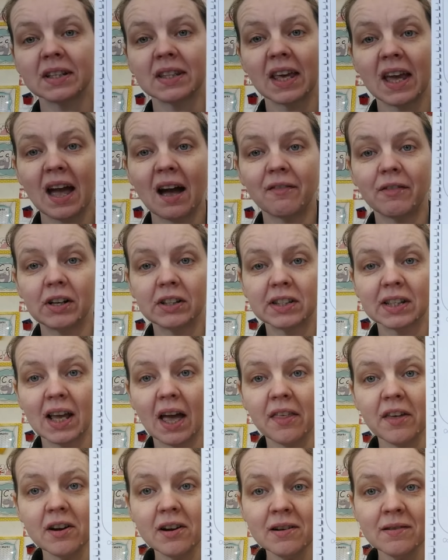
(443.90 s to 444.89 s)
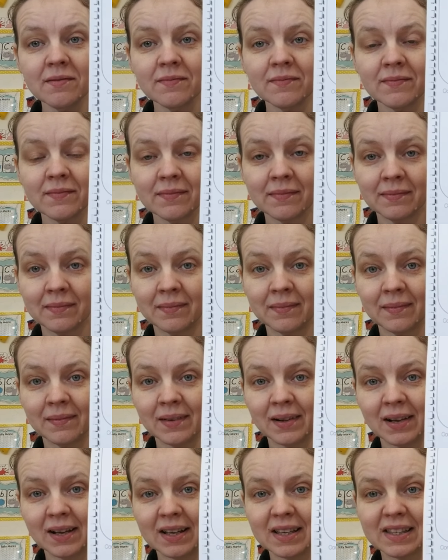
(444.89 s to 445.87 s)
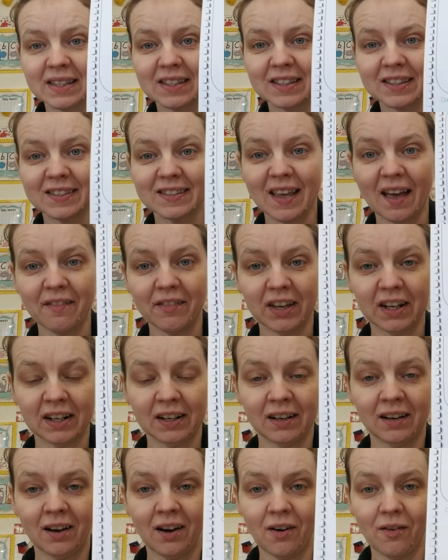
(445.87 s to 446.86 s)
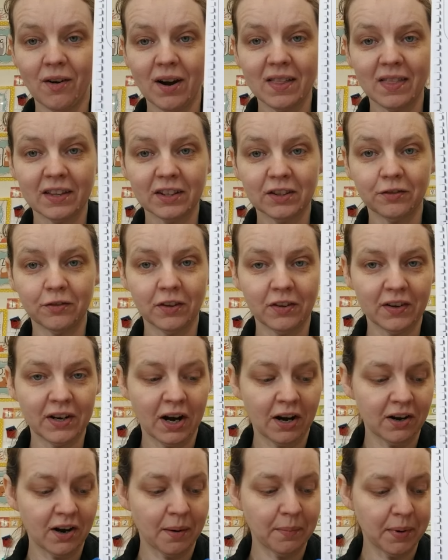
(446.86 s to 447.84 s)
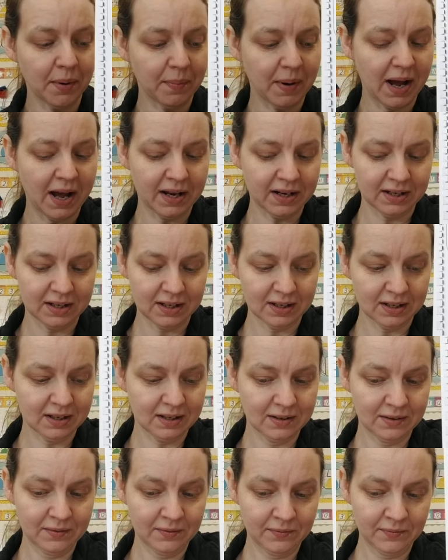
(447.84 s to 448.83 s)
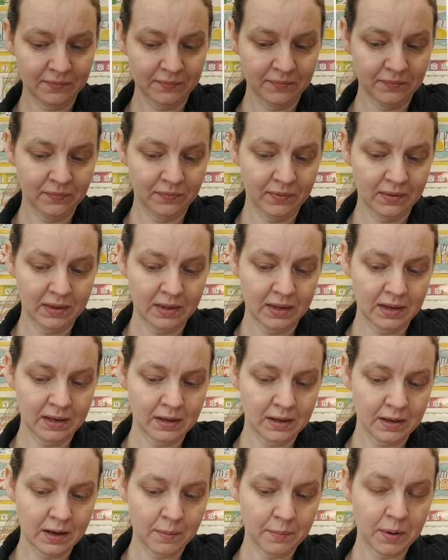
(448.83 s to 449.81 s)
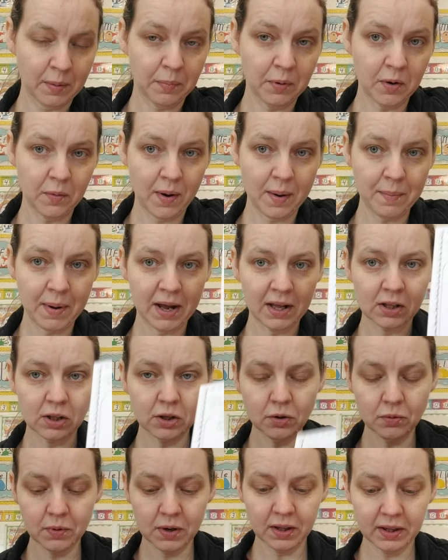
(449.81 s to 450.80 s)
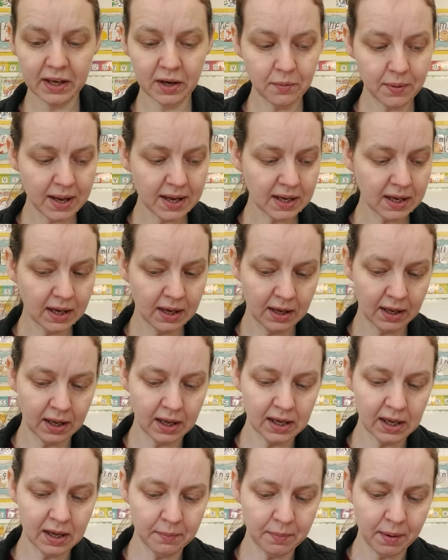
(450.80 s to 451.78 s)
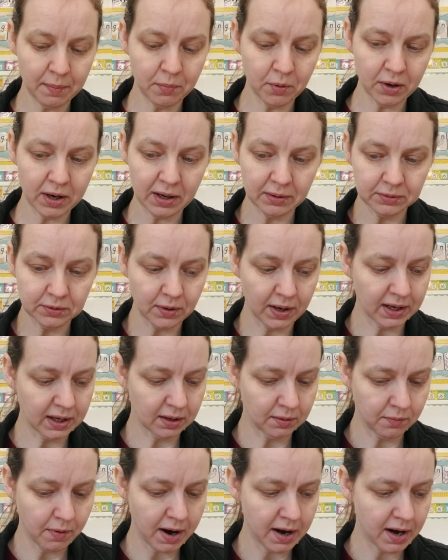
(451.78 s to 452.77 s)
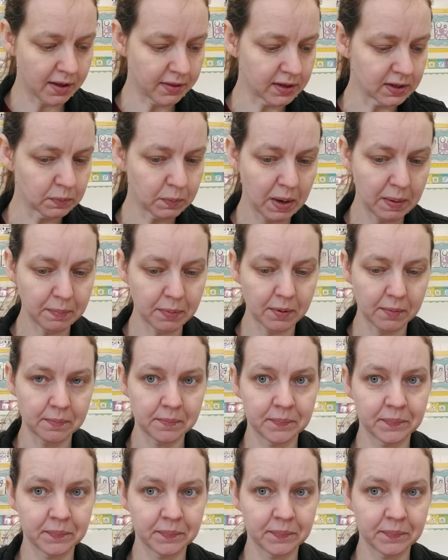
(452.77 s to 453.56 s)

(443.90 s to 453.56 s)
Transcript: they have all together? 7. All right, let's fill in our number bond. I'm going to put away my glue really quick and get my board out so I can write on this paper.